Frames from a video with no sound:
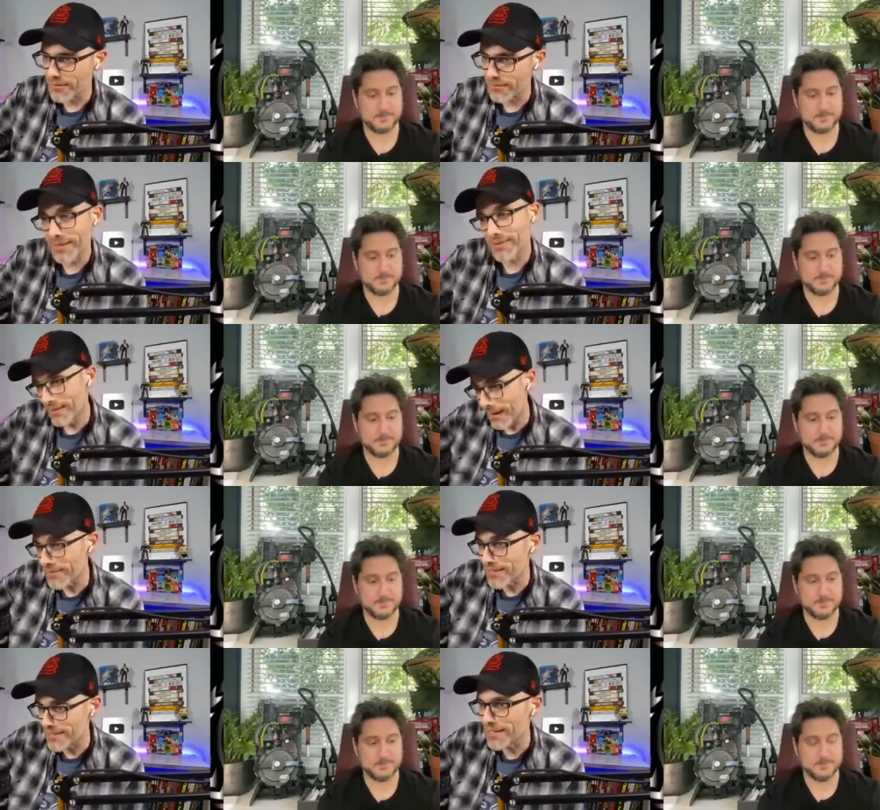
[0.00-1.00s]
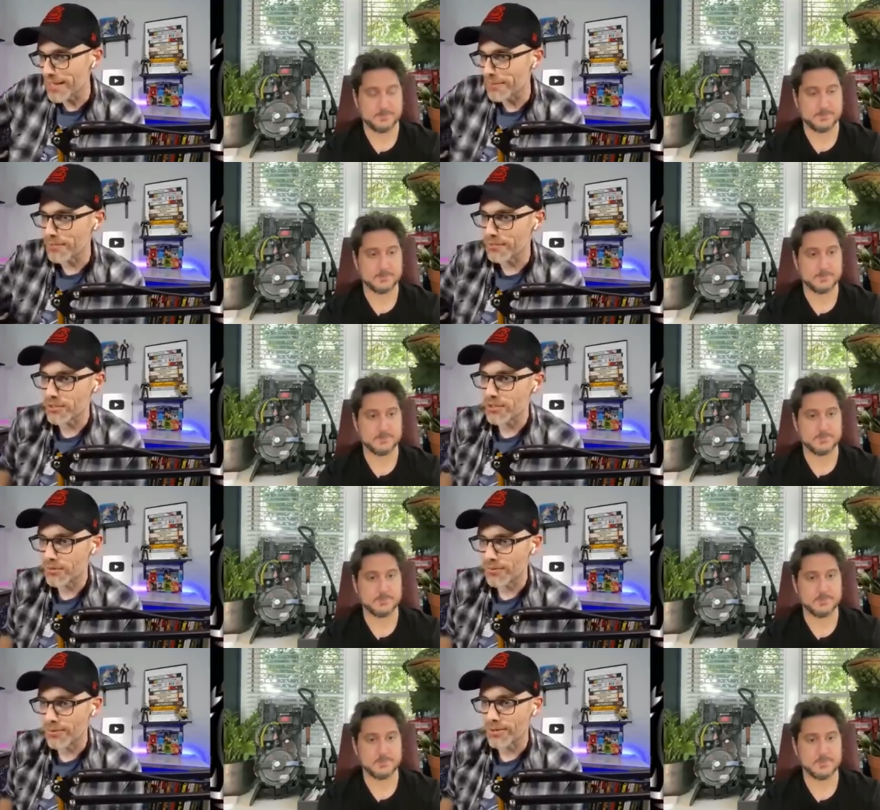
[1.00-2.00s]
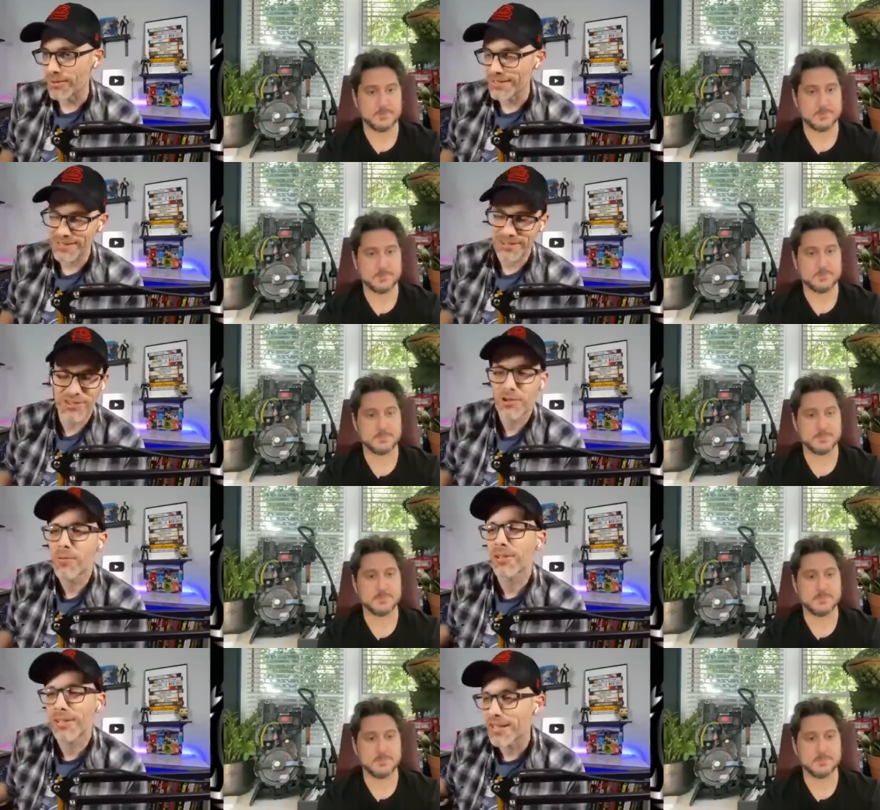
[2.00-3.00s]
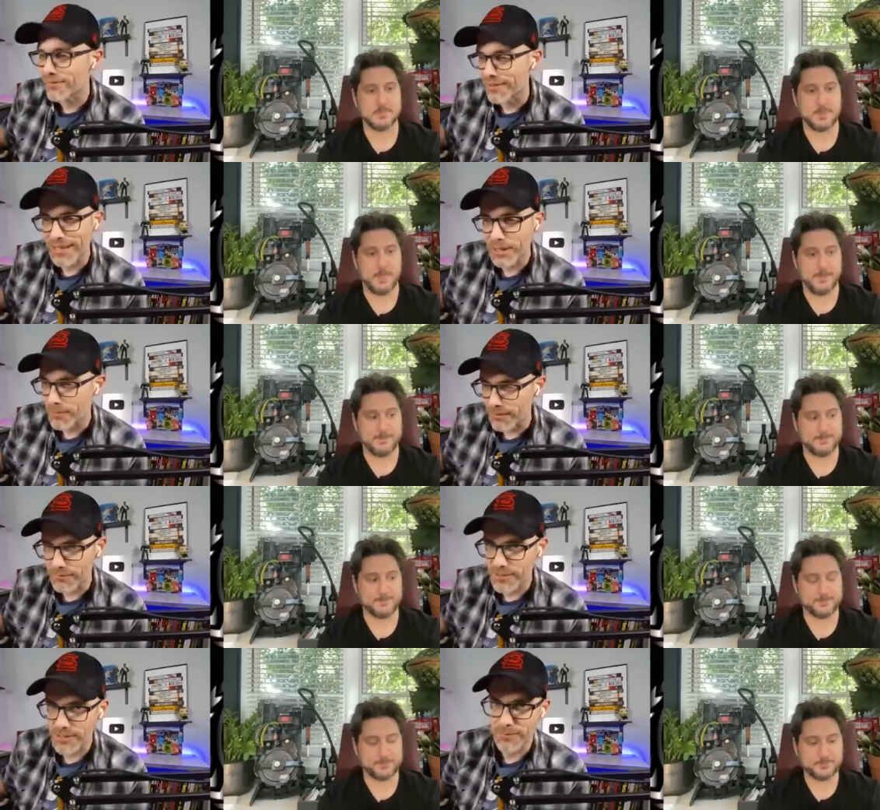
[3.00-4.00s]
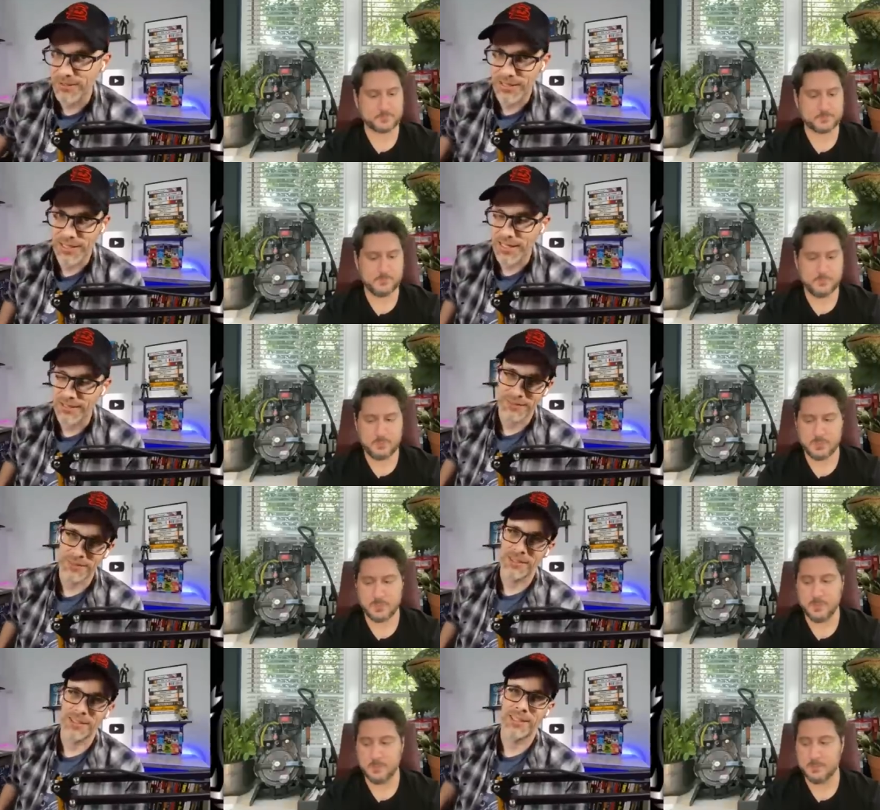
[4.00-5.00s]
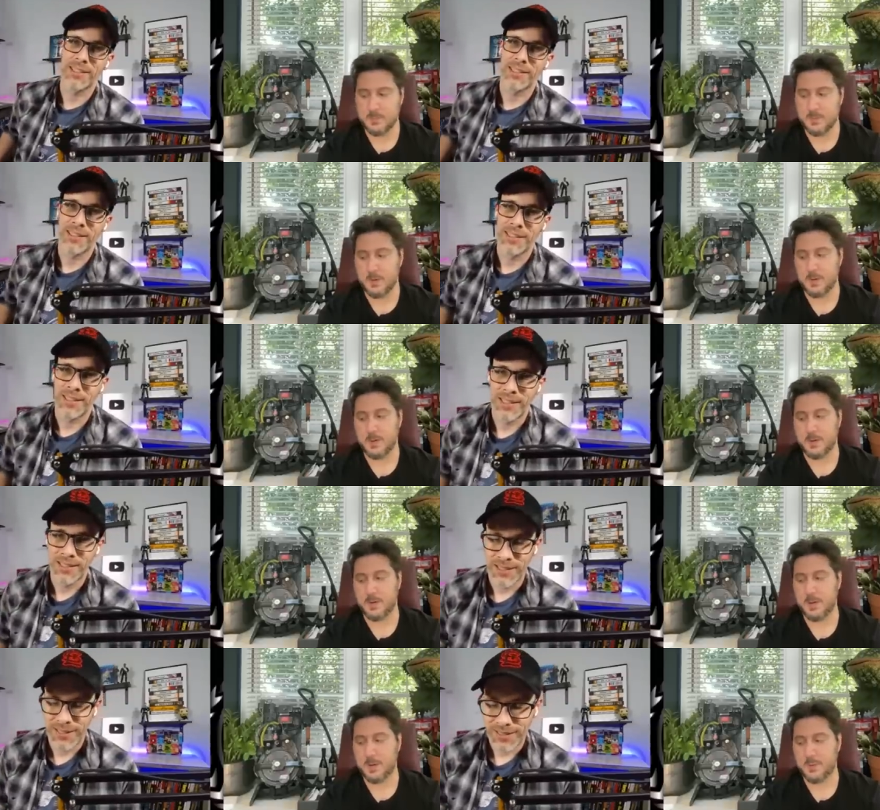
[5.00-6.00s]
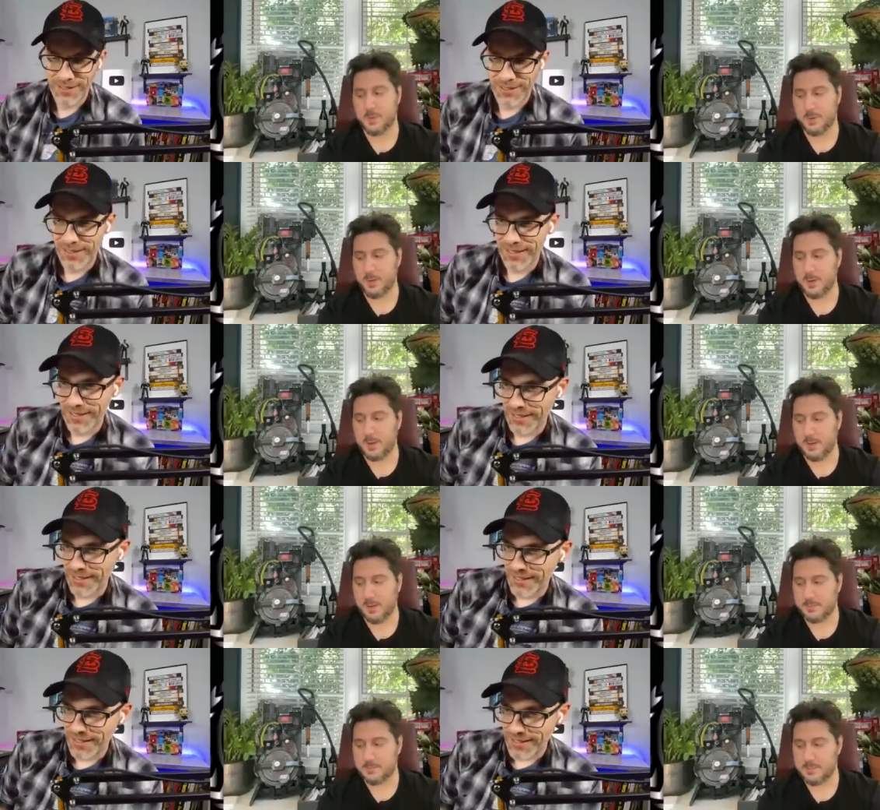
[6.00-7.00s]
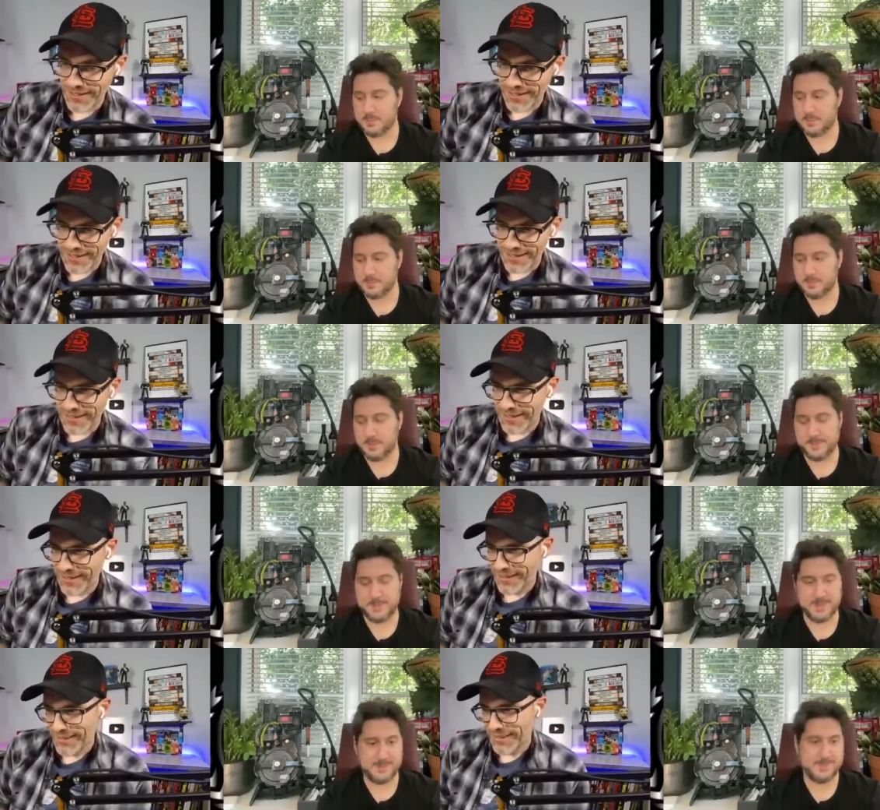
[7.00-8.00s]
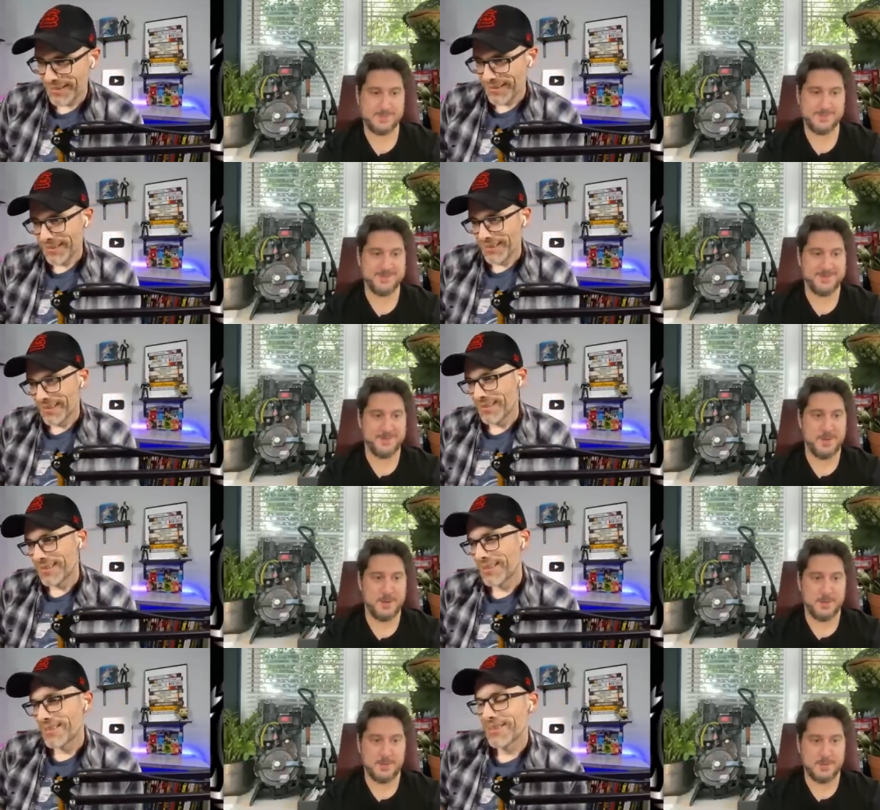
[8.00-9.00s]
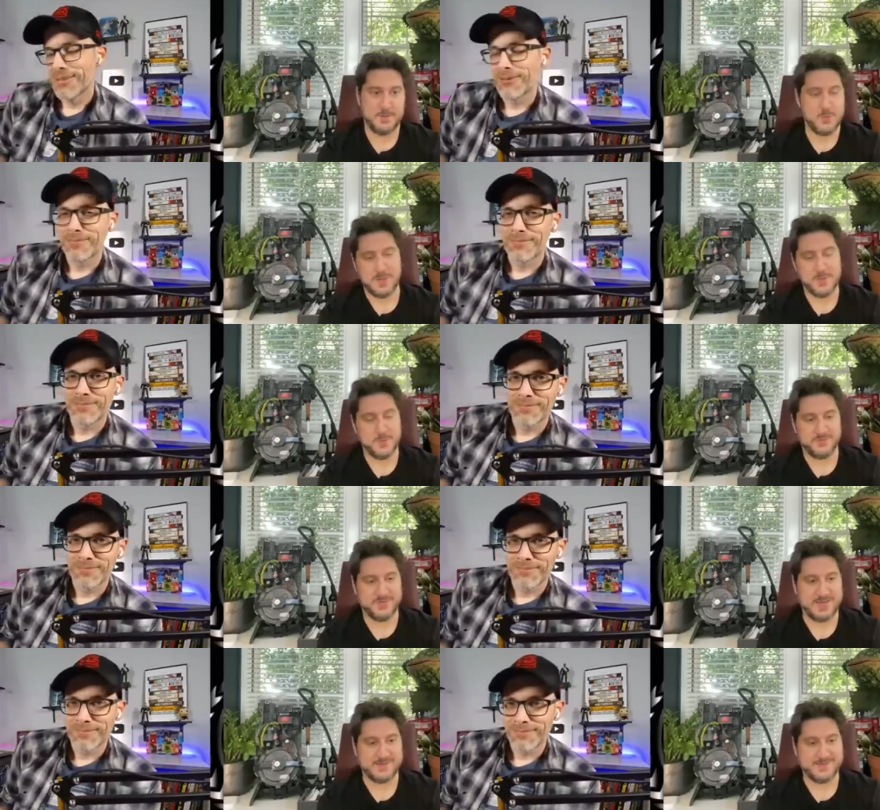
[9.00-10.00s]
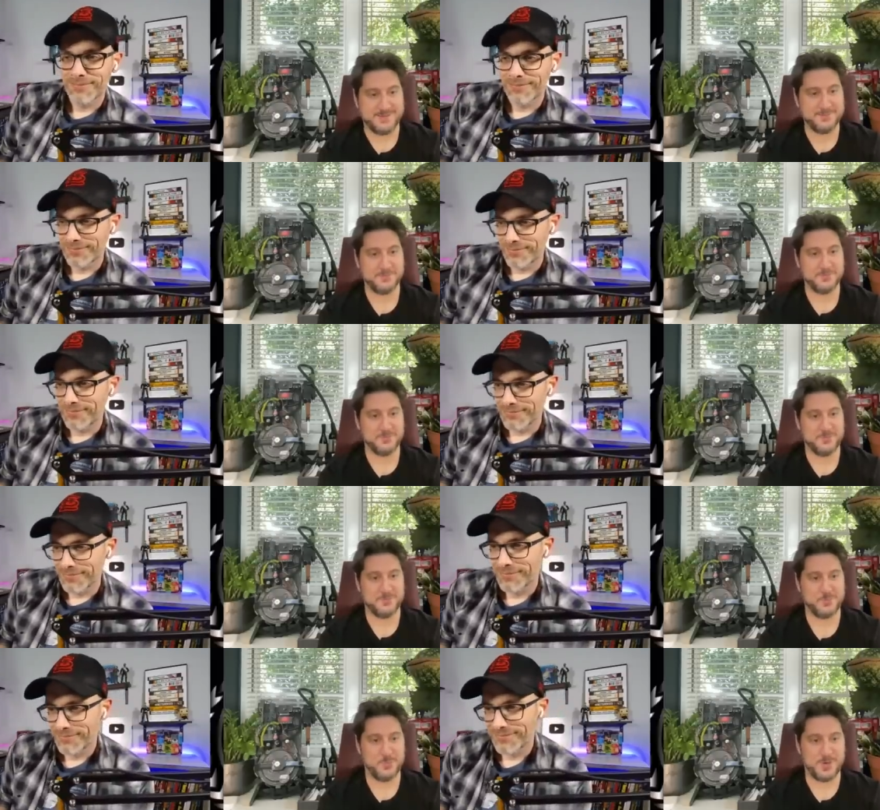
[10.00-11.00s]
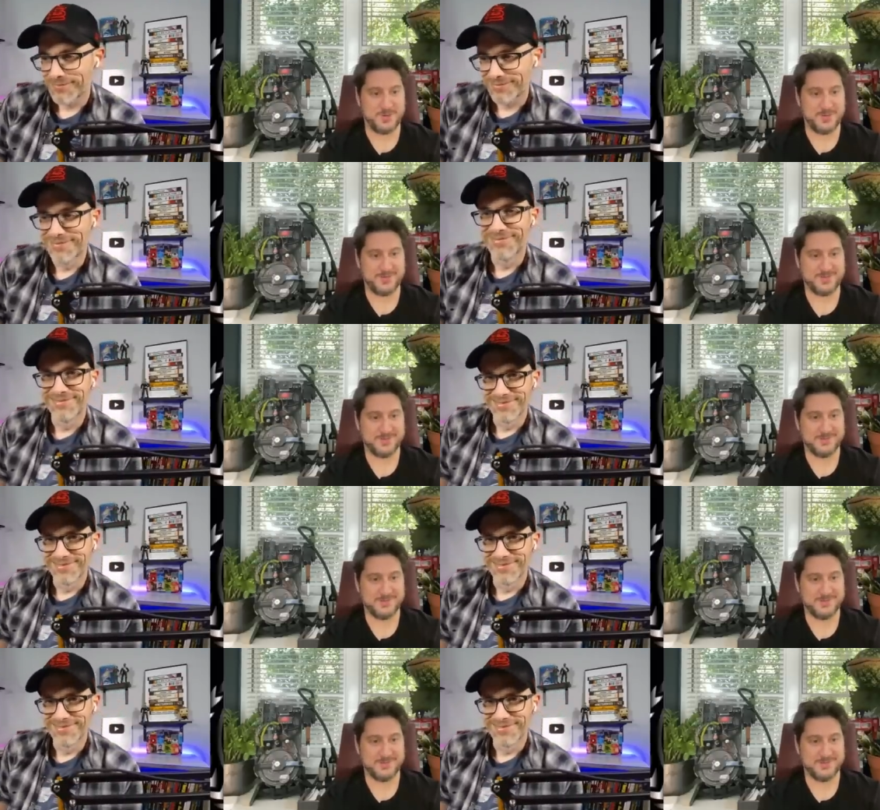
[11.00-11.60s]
Speaker 1: or uh, as is the name of the show, or is it just too early to even think about something like that?
Speaker 2: Oh, um, I mean, no, I know exactly what it is.